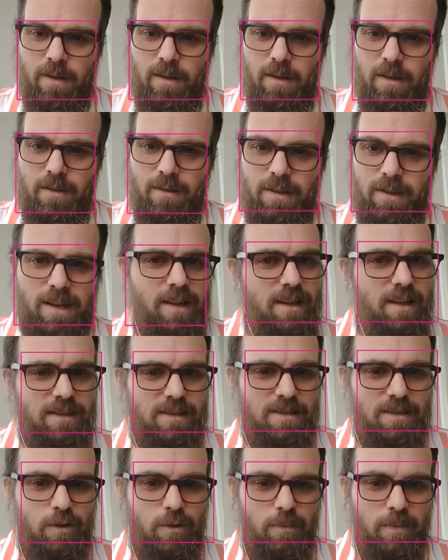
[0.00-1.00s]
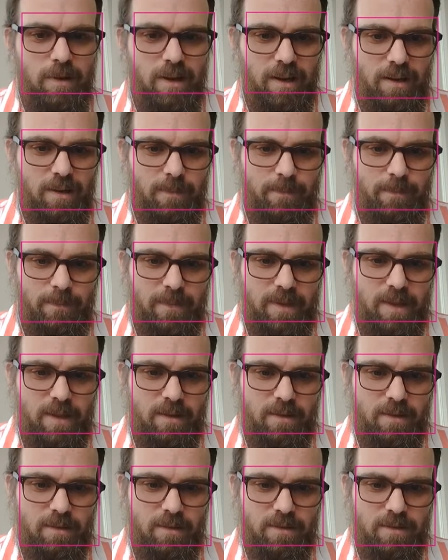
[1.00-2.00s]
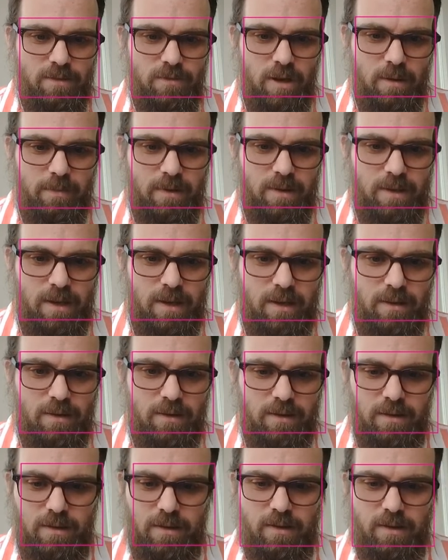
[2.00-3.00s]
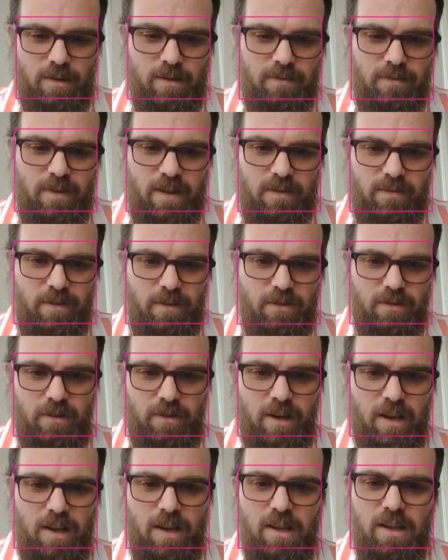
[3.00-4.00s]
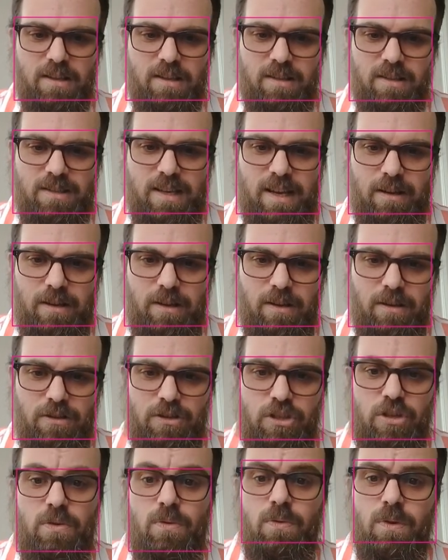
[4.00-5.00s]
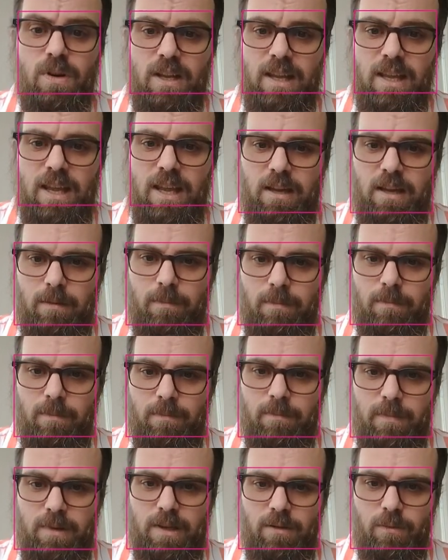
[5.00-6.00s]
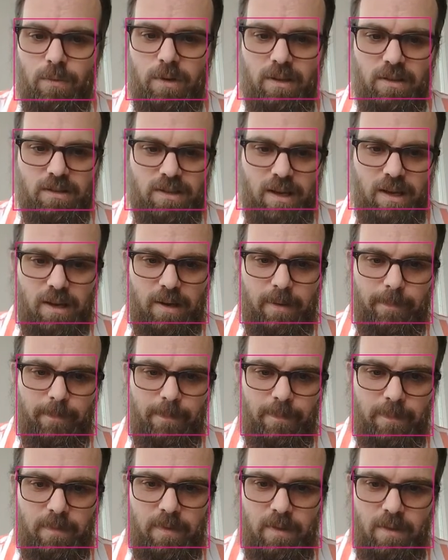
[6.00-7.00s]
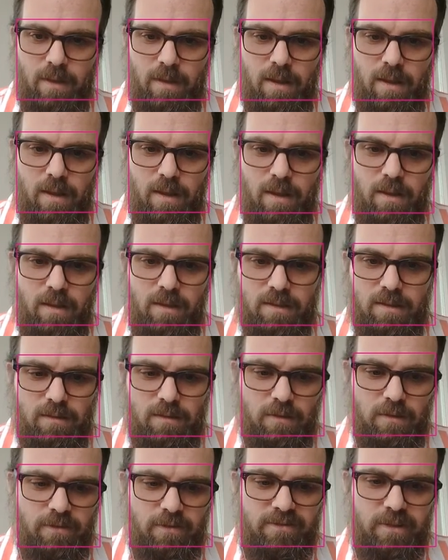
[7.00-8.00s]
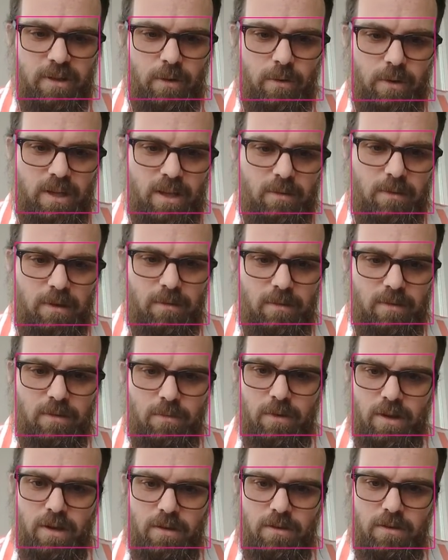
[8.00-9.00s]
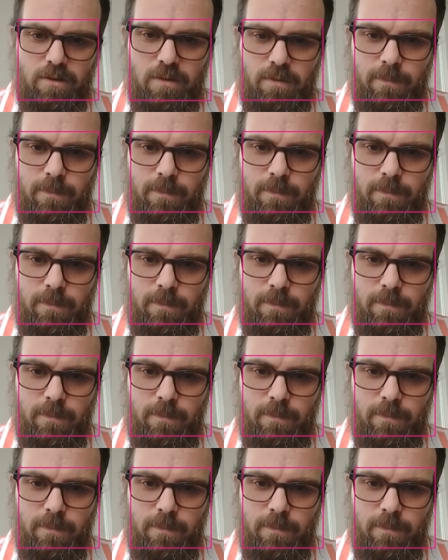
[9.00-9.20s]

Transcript: No, it's too big. Now let's drop it down to 500. So this is how you tune a game in real time. It's a little floaty, maybe 300.